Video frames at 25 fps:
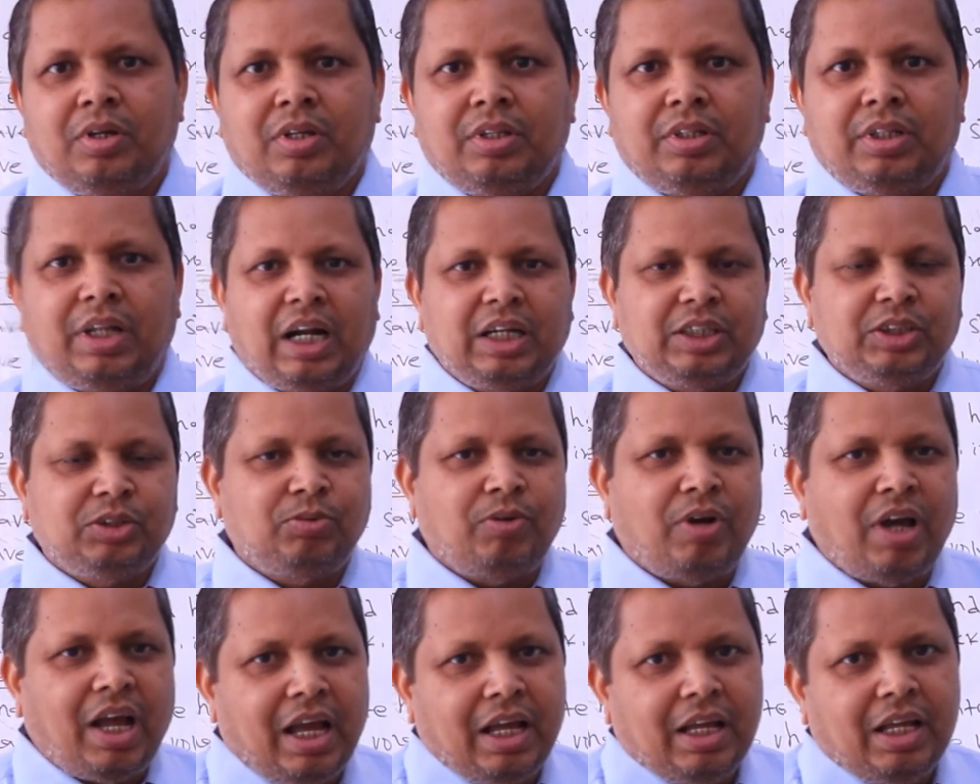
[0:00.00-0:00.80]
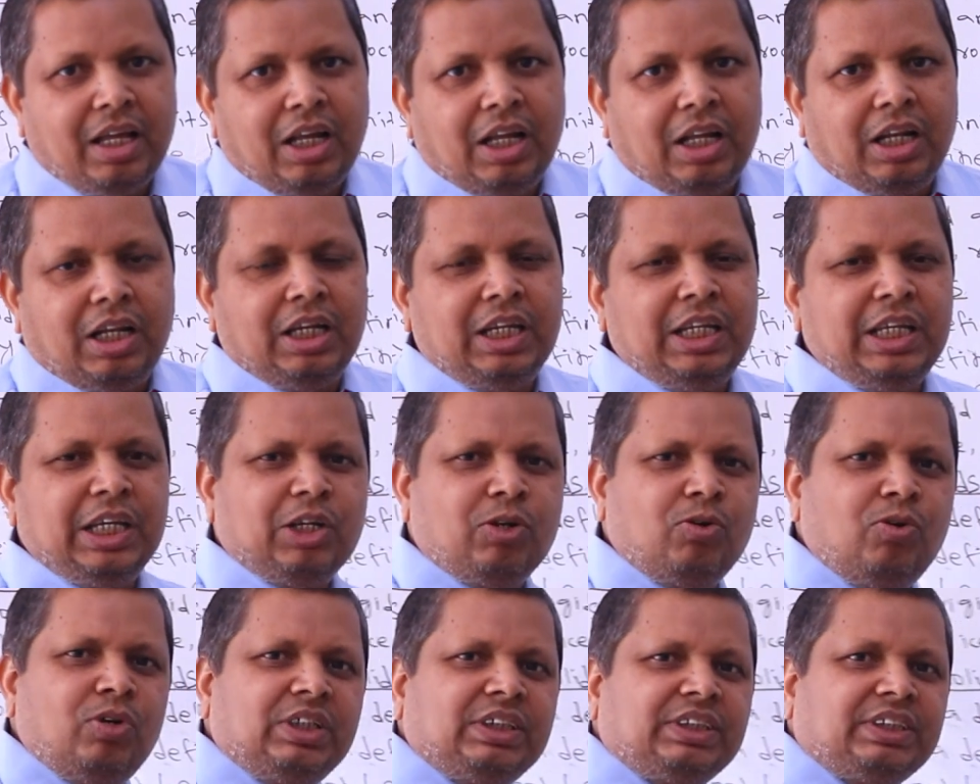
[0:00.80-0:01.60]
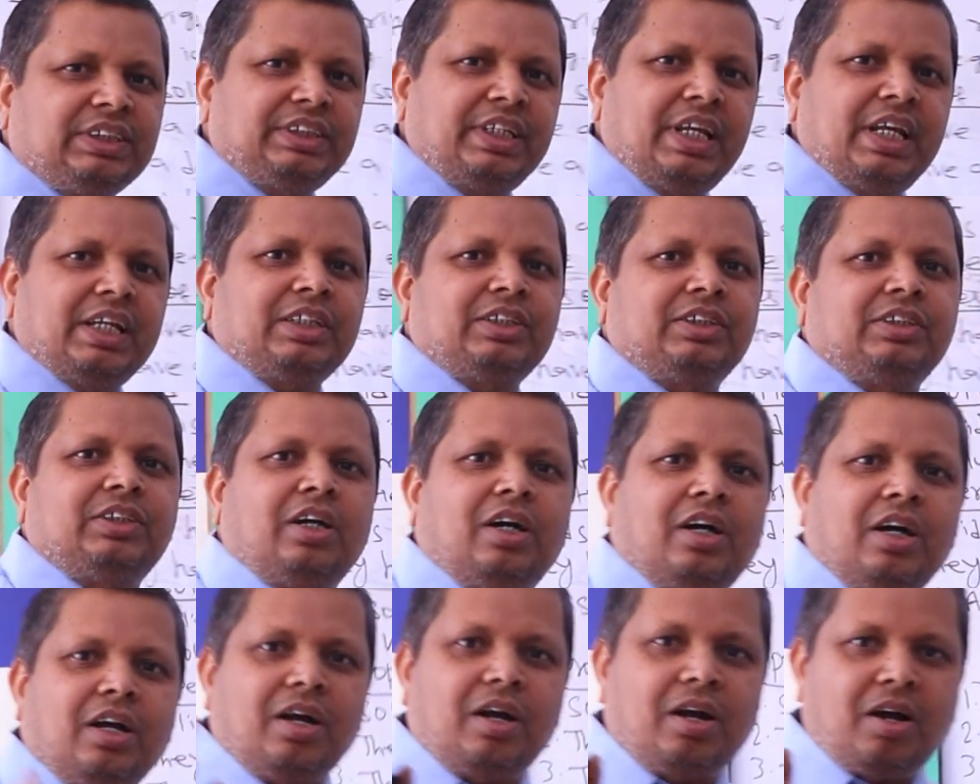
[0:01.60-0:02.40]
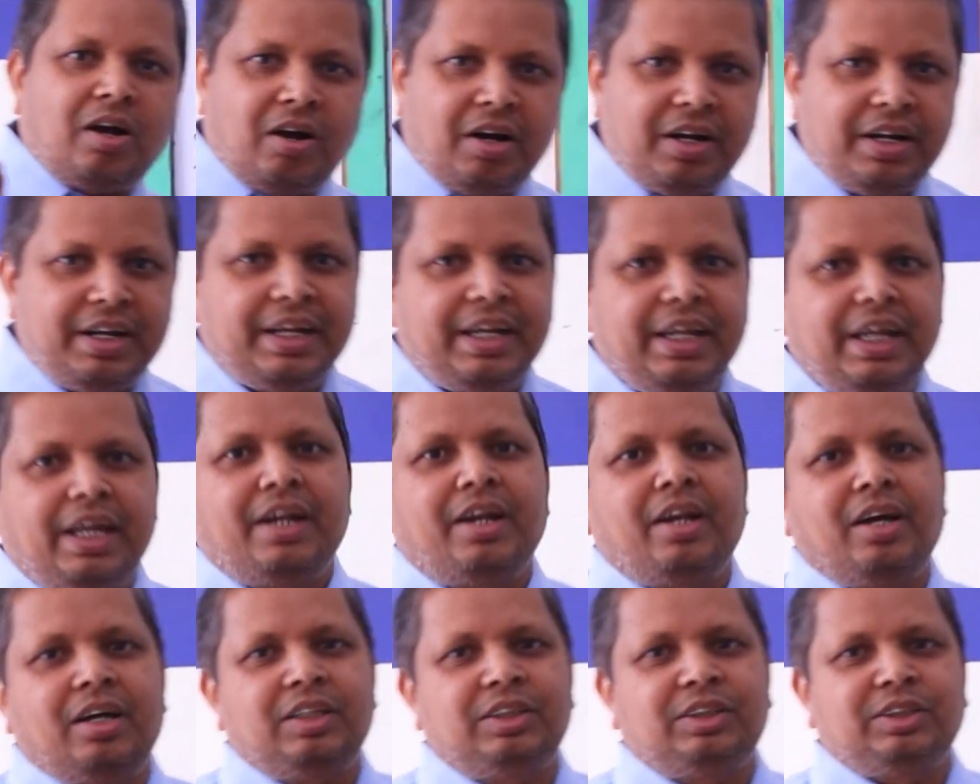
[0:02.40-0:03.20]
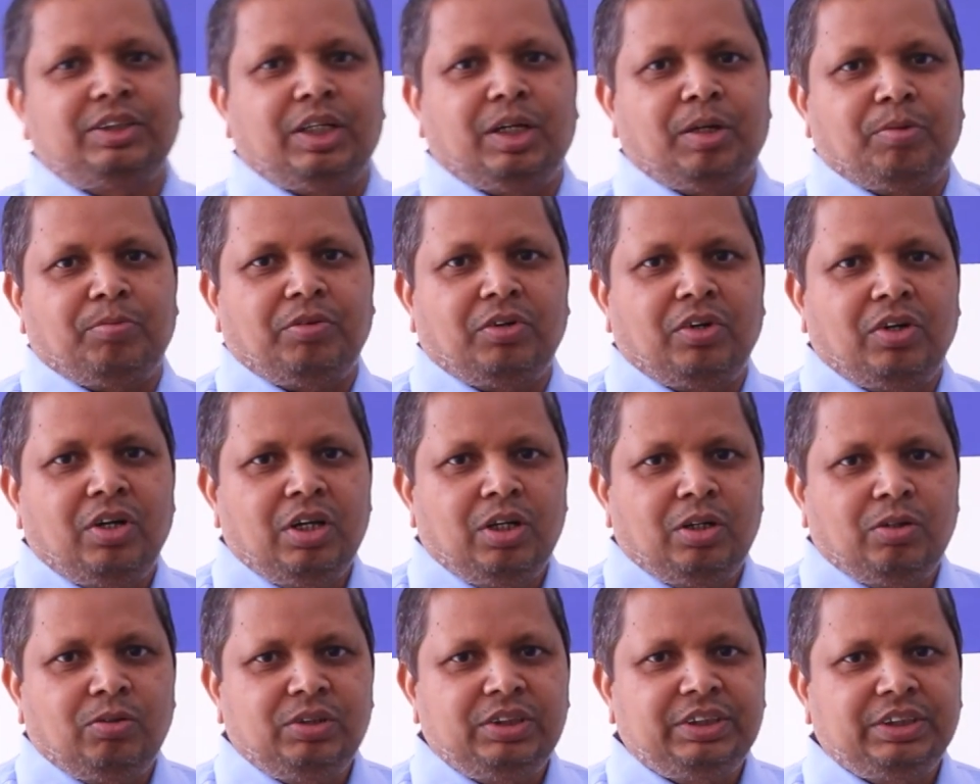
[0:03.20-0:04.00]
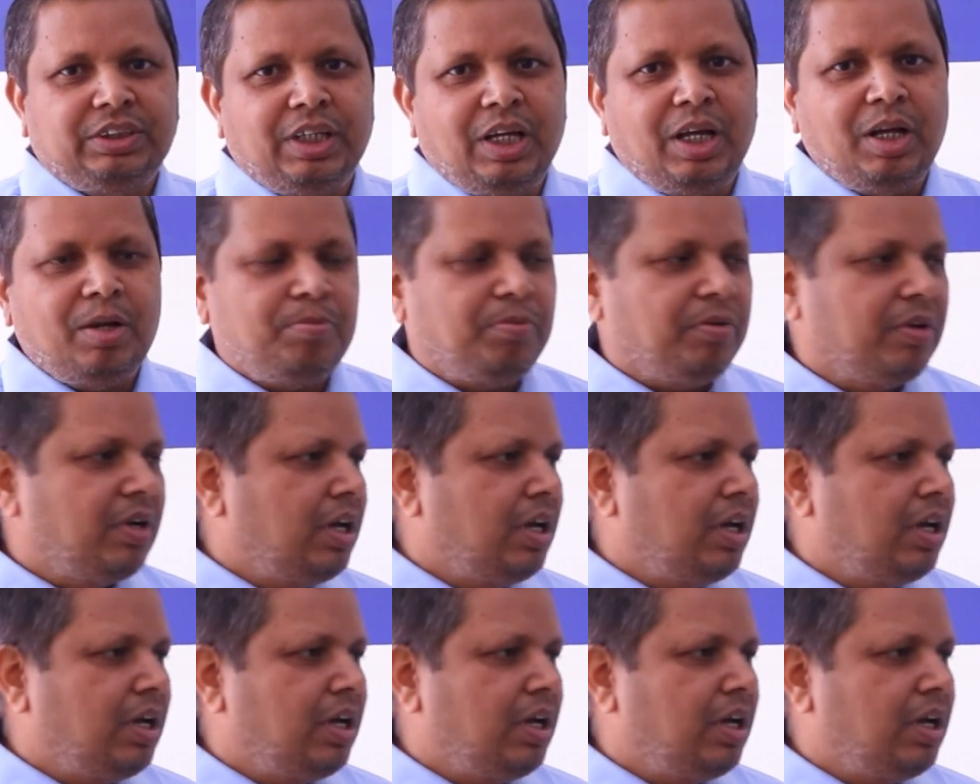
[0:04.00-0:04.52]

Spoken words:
That's why liquids takes the container shape. Which shape?